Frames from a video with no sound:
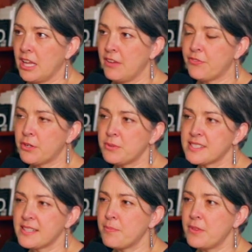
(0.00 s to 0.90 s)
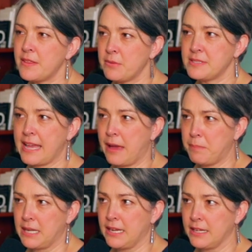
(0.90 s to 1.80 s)
if there was something that was
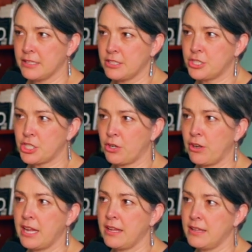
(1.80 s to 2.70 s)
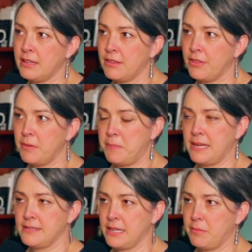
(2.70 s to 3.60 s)
happening during the
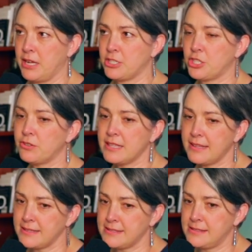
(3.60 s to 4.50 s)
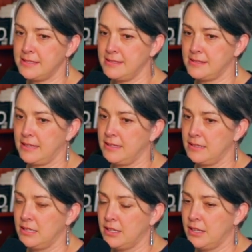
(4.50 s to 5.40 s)
pandemic, during that
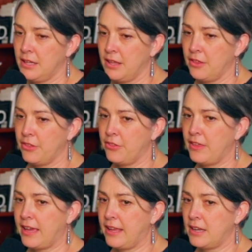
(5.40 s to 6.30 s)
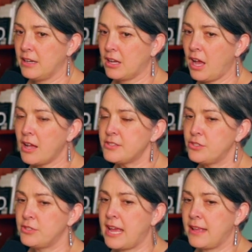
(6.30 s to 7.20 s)
season that caused
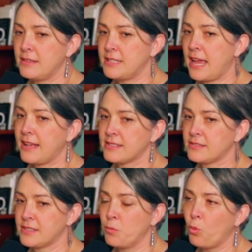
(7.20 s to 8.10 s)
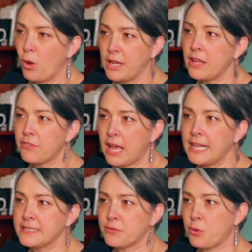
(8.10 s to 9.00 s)
you to, to ask some what if
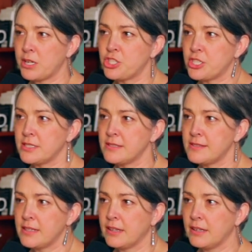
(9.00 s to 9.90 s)
kinds of questions,